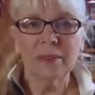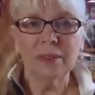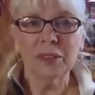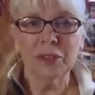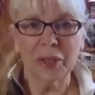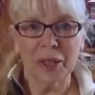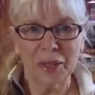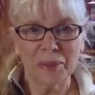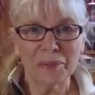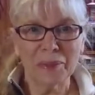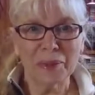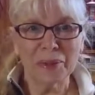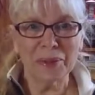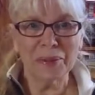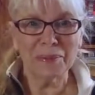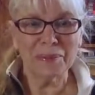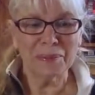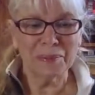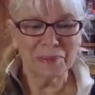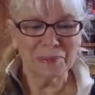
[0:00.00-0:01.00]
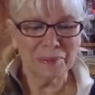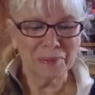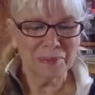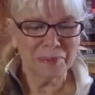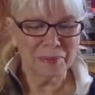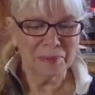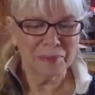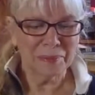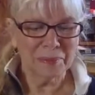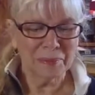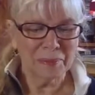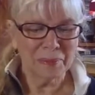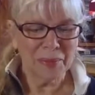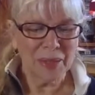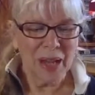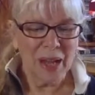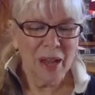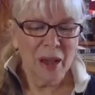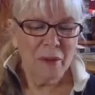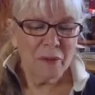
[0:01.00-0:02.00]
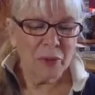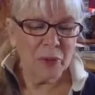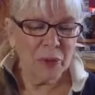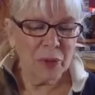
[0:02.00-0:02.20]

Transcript: Look inward. For